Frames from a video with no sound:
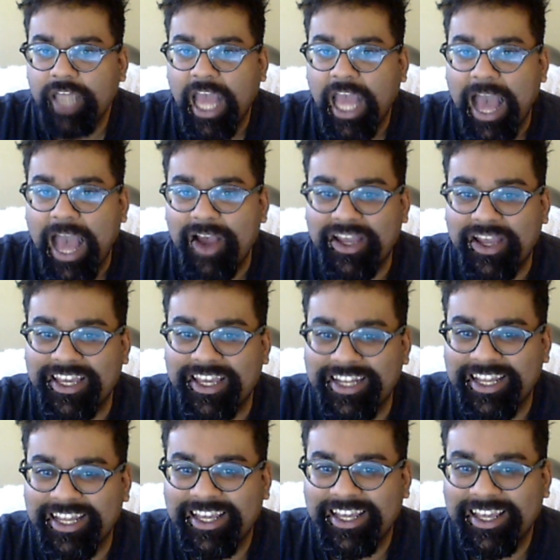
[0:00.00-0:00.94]

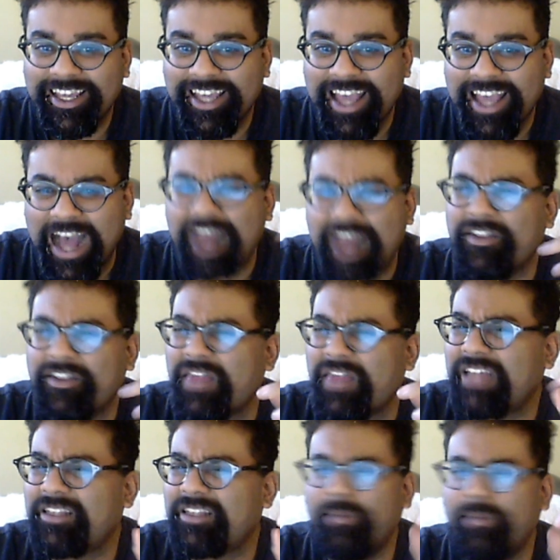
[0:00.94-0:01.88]
I think
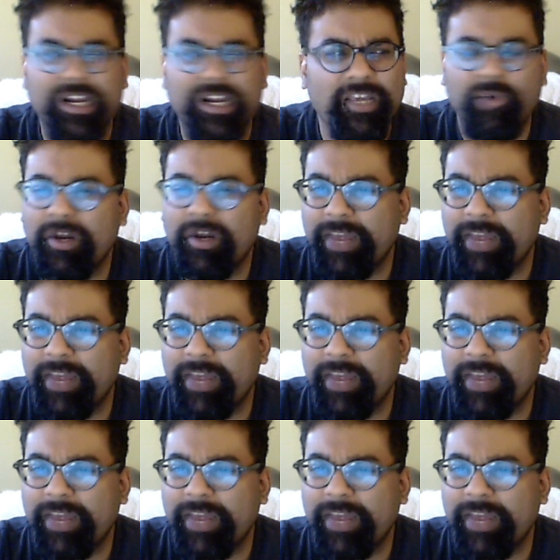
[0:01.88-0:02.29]
that's somebody in one